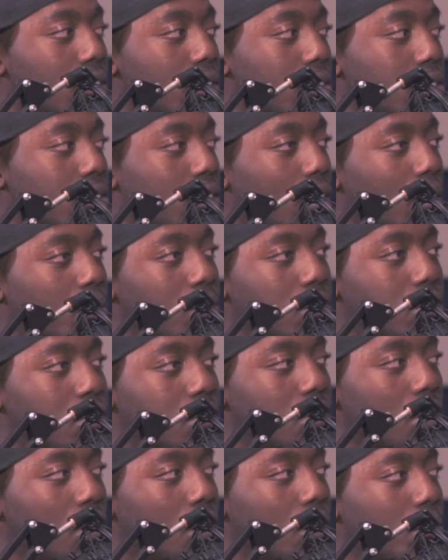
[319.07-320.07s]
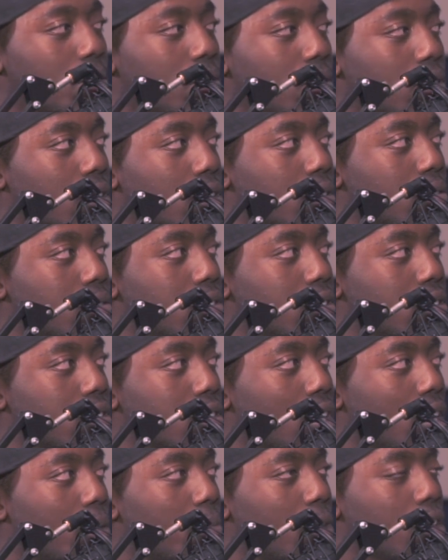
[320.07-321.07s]
So I went to Job Corps,
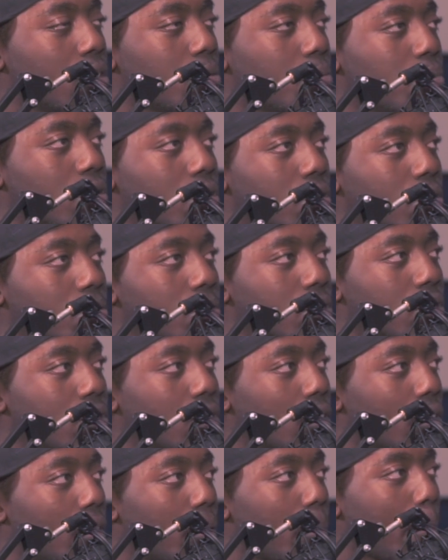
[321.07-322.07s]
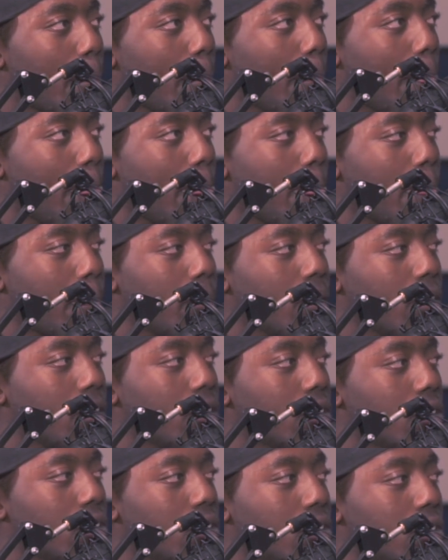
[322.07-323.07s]
got my diploma, and